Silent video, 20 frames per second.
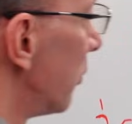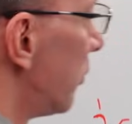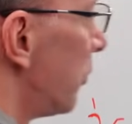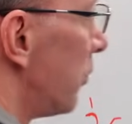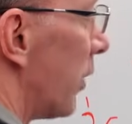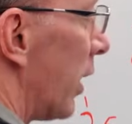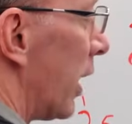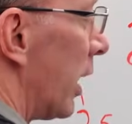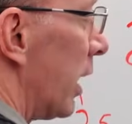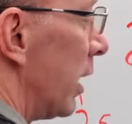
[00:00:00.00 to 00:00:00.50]

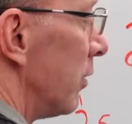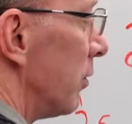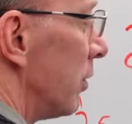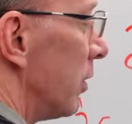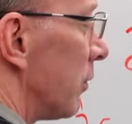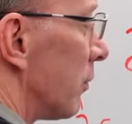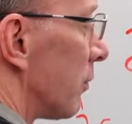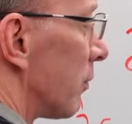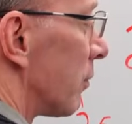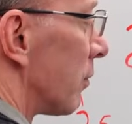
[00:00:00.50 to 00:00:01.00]
5.
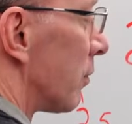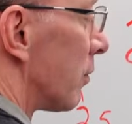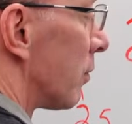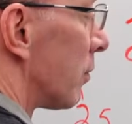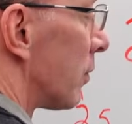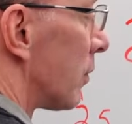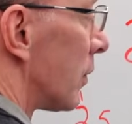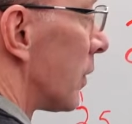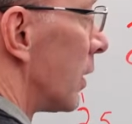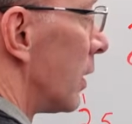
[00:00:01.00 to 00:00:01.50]

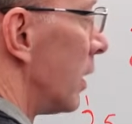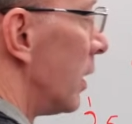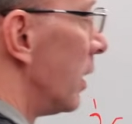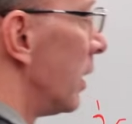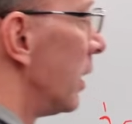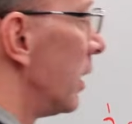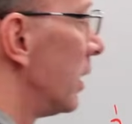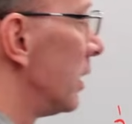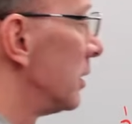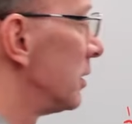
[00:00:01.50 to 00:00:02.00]

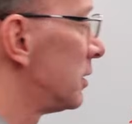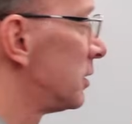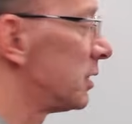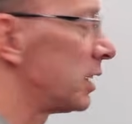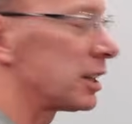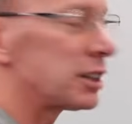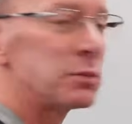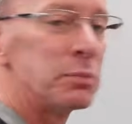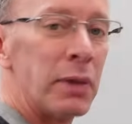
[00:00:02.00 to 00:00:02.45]
6